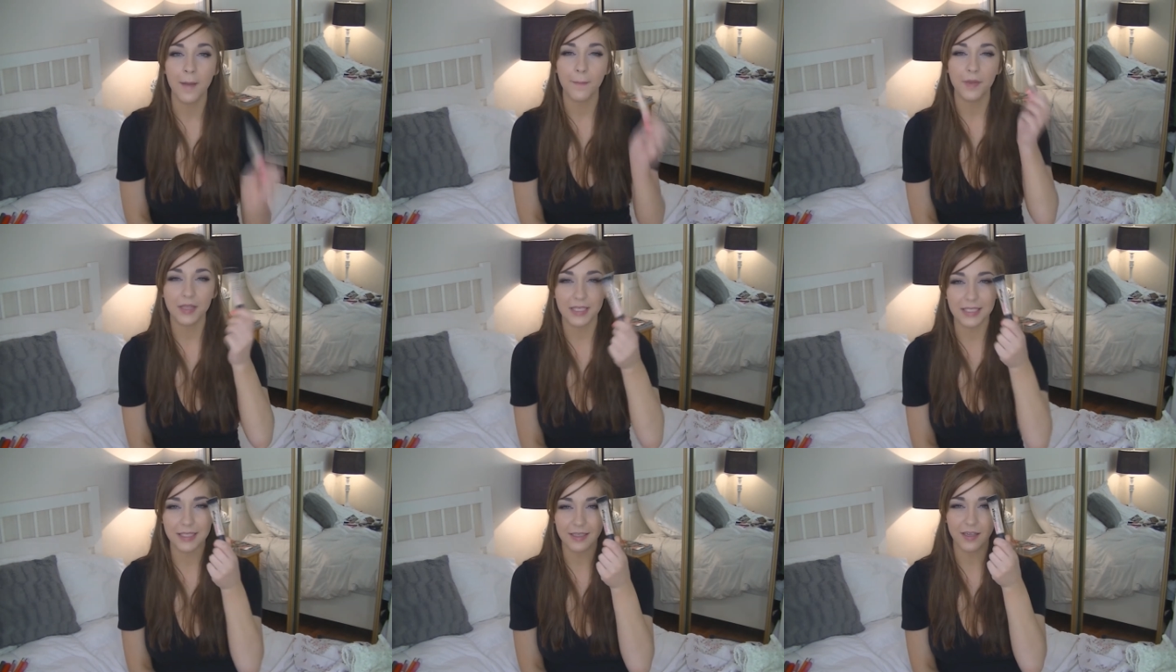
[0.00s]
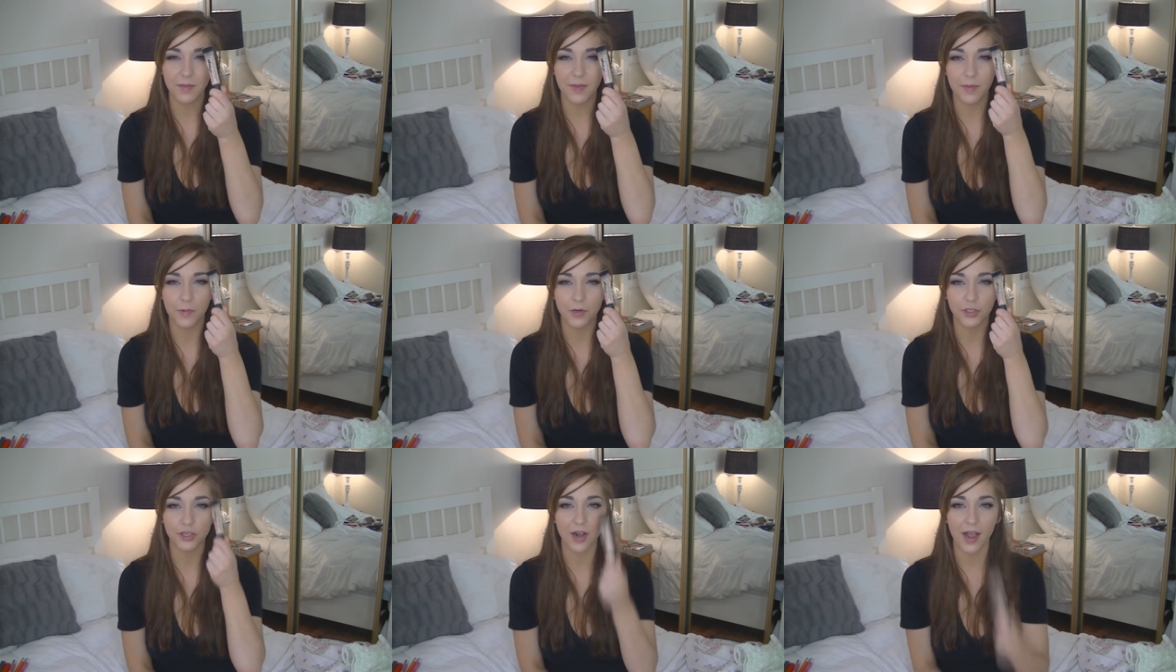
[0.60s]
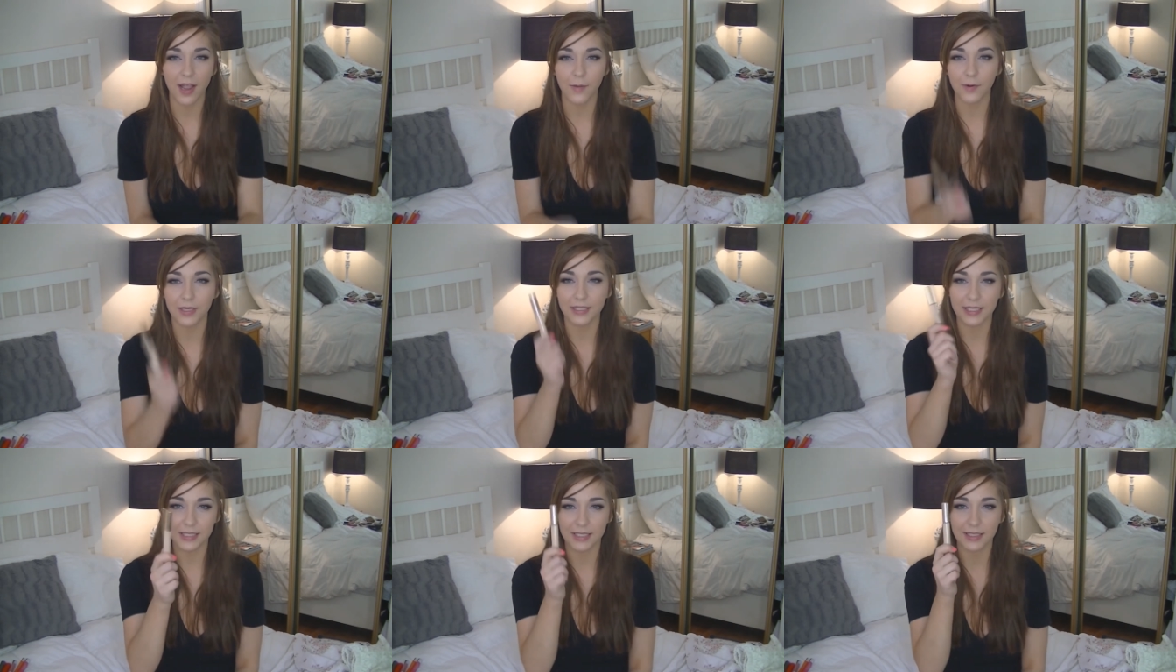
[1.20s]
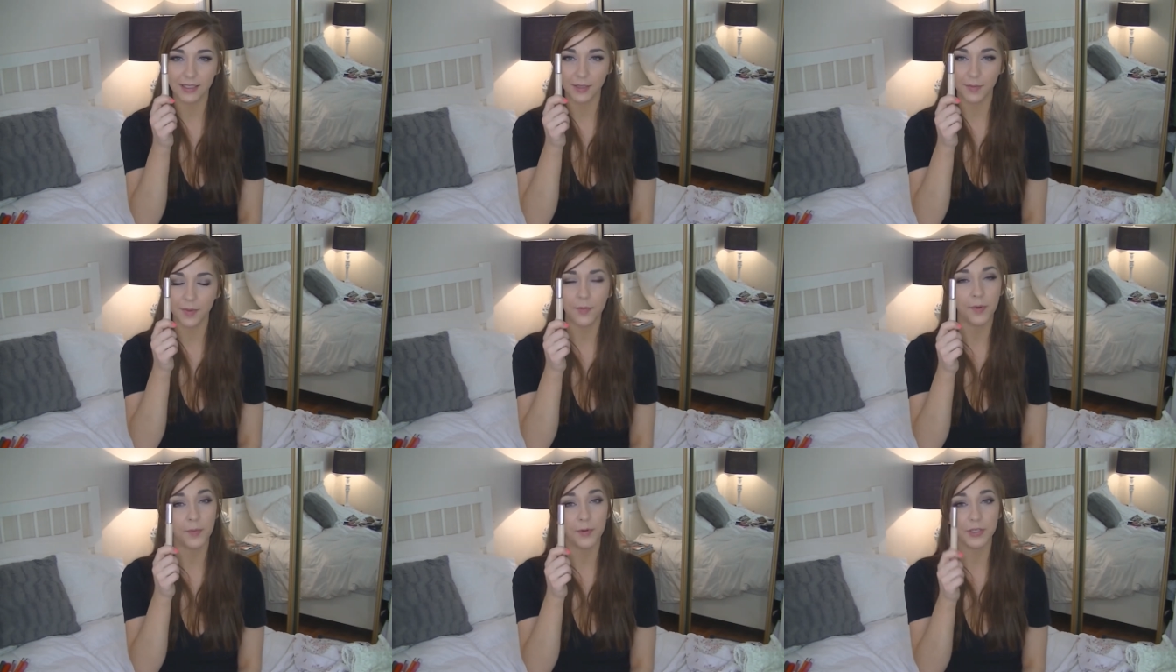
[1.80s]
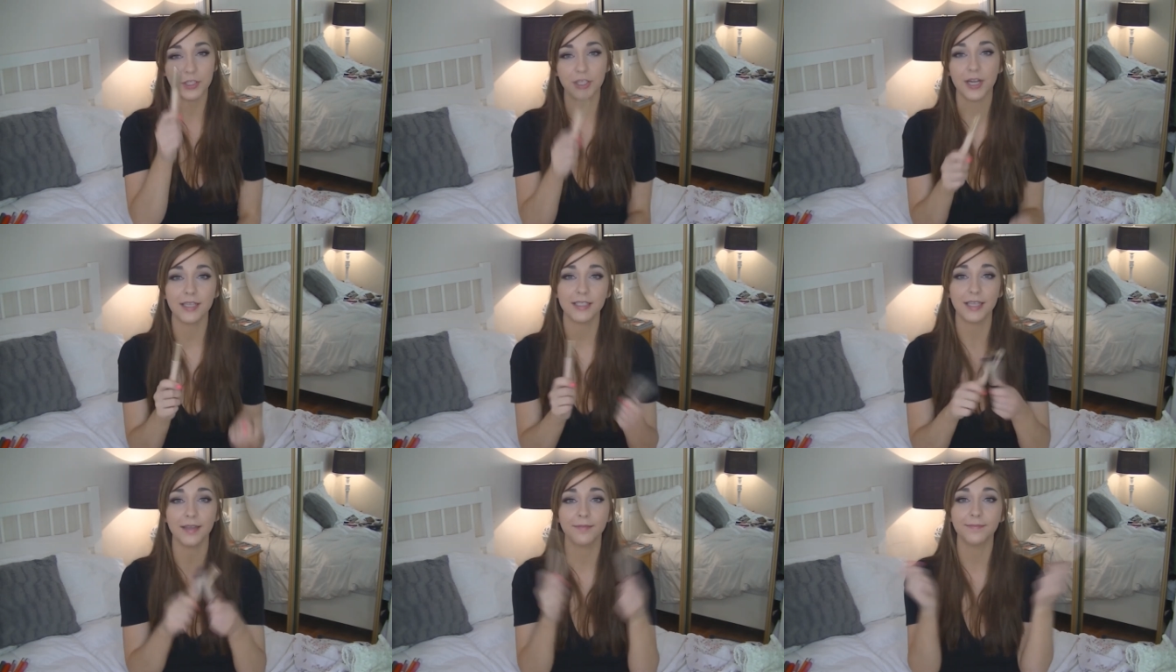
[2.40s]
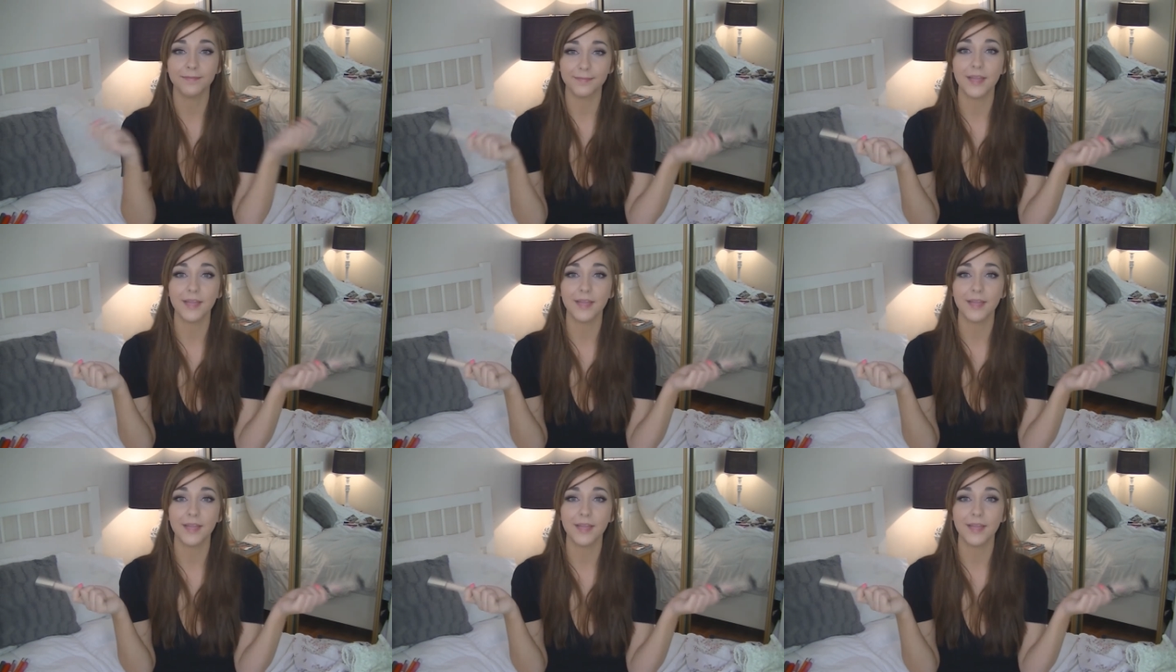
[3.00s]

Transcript: But this is a little bit more drying, whereas this is a little bit more moisturizing.